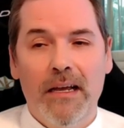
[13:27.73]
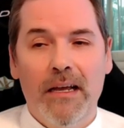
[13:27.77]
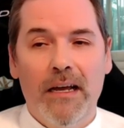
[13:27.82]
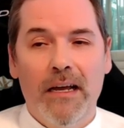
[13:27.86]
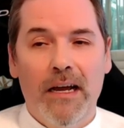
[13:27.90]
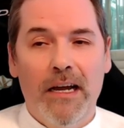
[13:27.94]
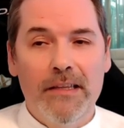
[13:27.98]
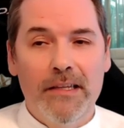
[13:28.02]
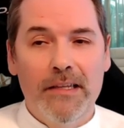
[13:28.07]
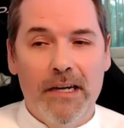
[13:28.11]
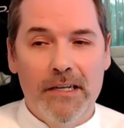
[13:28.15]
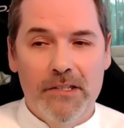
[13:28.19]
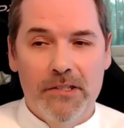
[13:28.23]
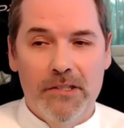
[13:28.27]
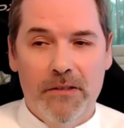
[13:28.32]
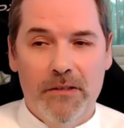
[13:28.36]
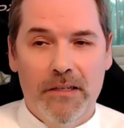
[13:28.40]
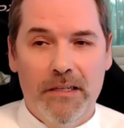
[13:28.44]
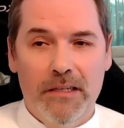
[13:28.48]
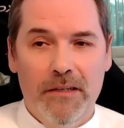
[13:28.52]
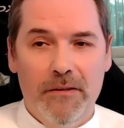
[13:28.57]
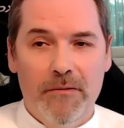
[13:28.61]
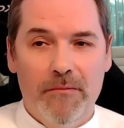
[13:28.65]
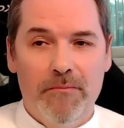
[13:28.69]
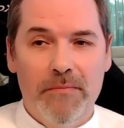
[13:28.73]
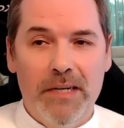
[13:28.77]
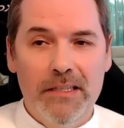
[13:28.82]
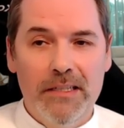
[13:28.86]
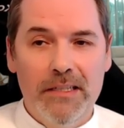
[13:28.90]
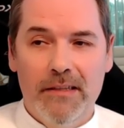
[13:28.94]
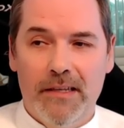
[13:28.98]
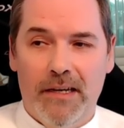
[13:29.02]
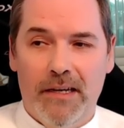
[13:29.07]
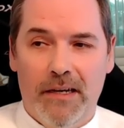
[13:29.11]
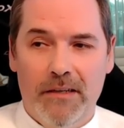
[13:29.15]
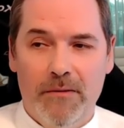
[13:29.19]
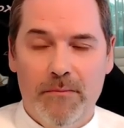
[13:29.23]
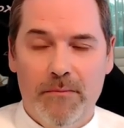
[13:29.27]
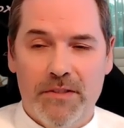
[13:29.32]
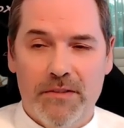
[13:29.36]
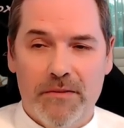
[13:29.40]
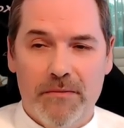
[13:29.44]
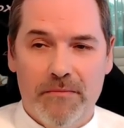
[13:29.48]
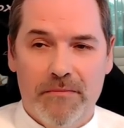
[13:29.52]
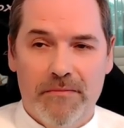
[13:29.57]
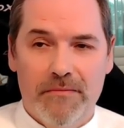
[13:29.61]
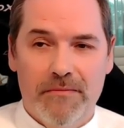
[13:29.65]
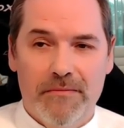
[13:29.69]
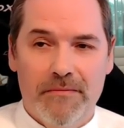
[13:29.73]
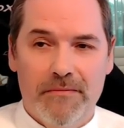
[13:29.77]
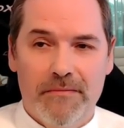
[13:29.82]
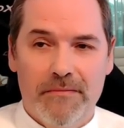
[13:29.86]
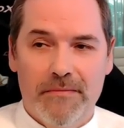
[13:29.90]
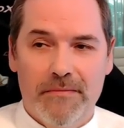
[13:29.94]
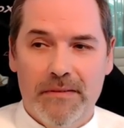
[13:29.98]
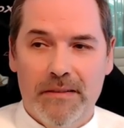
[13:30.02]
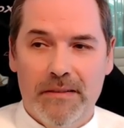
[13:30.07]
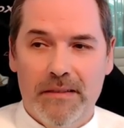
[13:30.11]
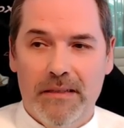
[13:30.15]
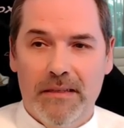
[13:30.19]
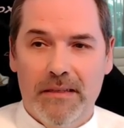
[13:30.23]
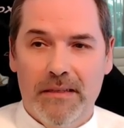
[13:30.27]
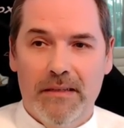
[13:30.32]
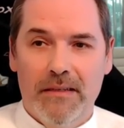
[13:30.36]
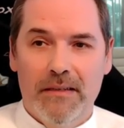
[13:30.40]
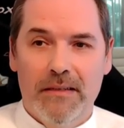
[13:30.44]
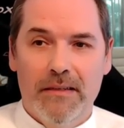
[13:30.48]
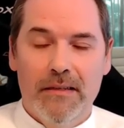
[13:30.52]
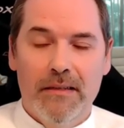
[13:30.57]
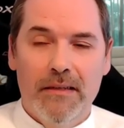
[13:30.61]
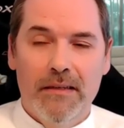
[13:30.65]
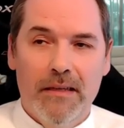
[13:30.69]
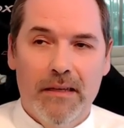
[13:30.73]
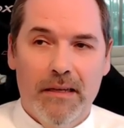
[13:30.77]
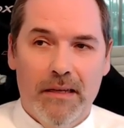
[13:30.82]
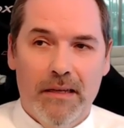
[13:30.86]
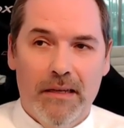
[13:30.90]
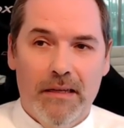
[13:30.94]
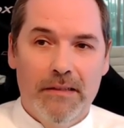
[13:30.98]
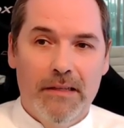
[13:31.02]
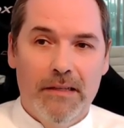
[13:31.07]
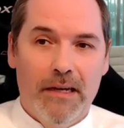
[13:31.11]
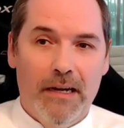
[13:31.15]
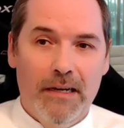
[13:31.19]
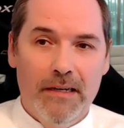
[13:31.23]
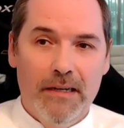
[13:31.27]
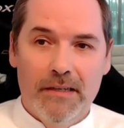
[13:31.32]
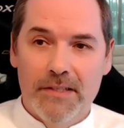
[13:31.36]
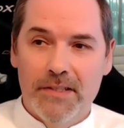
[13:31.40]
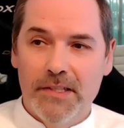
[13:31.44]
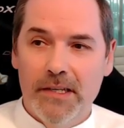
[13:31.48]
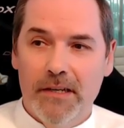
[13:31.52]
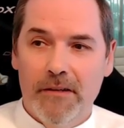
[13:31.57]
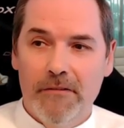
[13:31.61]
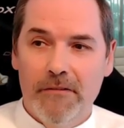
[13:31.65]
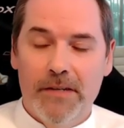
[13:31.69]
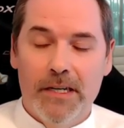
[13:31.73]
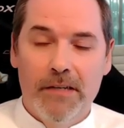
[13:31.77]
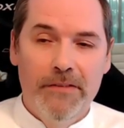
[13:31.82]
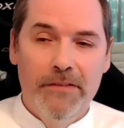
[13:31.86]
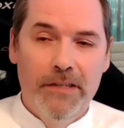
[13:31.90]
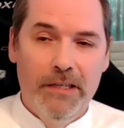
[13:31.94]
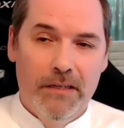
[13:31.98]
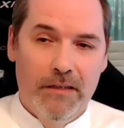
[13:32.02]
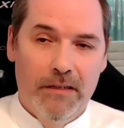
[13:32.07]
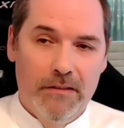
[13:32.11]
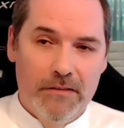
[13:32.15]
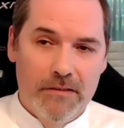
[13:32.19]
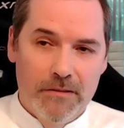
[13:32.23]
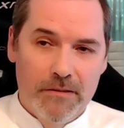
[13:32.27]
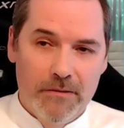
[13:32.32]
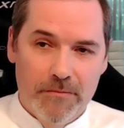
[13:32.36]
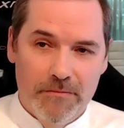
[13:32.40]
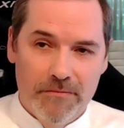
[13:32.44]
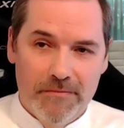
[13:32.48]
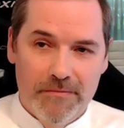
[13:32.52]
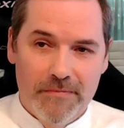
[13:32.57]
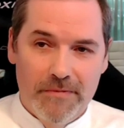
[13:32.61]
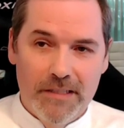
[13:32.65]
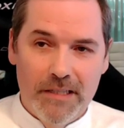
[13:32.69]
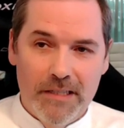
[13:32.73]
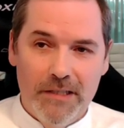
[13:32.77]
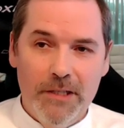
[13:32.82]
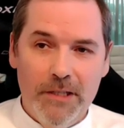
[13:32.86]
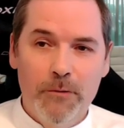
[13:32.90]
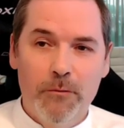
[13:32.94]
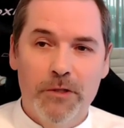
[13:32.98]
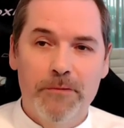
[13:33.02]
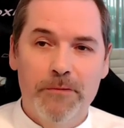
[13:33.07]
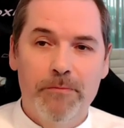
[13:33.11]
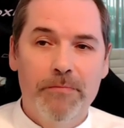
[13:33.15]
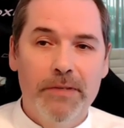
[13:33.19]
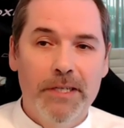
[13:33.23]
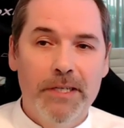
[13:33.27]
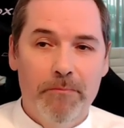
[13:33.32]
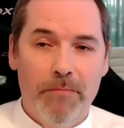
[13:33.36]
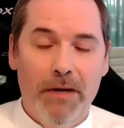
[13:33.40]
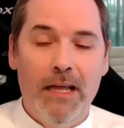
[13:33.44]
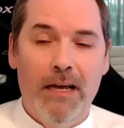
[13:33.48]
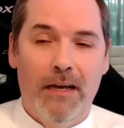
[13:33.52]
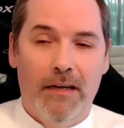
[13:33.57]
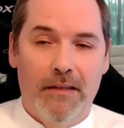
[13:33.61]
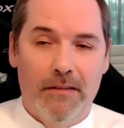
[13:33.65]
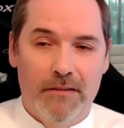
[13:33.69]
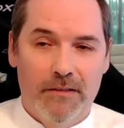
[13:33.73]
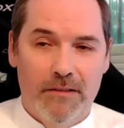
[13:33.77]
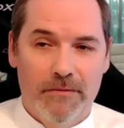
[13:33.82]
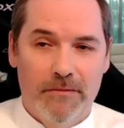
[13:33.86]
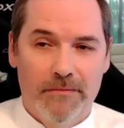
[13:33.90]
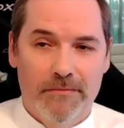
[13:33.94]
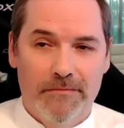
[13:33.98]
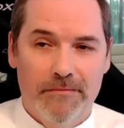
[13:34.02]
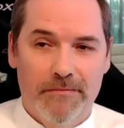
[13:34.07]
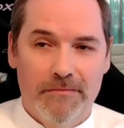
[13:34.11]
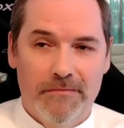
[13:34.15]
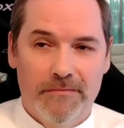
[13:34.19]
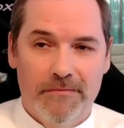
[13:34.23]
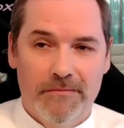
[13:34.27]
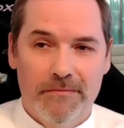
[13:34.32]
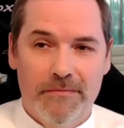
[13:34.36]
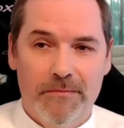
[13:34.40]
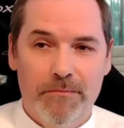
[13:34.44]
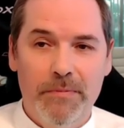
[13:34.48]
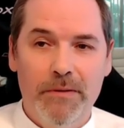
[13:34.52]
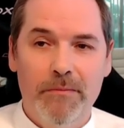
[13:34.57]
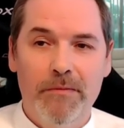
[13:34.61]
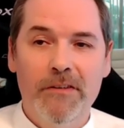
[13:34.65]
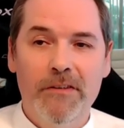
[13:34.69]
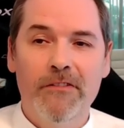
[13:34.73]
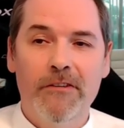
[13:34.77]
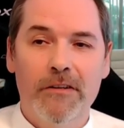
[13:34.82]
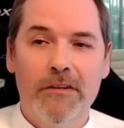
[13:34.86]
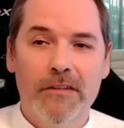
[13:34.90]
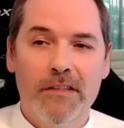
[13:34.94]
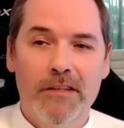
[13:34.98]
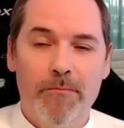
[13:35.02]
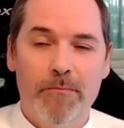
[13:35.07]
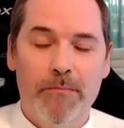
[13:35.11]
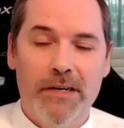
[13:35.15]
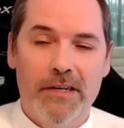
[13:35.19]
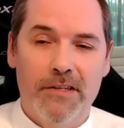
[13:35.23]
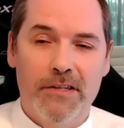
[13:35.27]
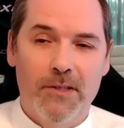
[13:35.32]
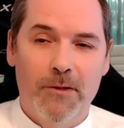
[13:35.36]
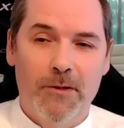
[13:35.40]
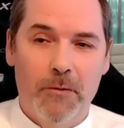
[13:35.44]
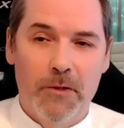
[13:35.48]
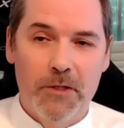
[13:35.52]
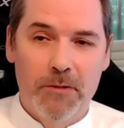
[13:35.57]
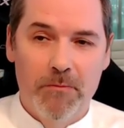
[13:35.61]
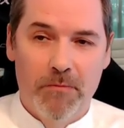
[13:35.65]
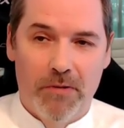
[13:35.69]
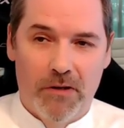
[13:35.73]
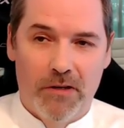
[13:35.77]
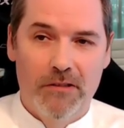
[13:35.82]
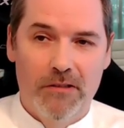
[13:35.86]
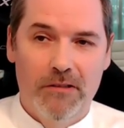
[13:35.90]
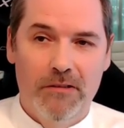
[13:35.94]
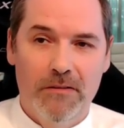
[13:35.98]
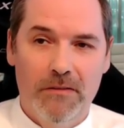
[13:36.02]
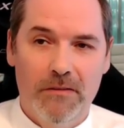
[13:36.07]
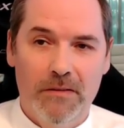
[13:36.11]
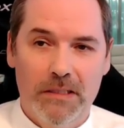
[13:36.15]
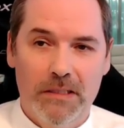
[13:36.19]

And actually, many times, the higher self revealed that it was pre-planned. Before the person was born,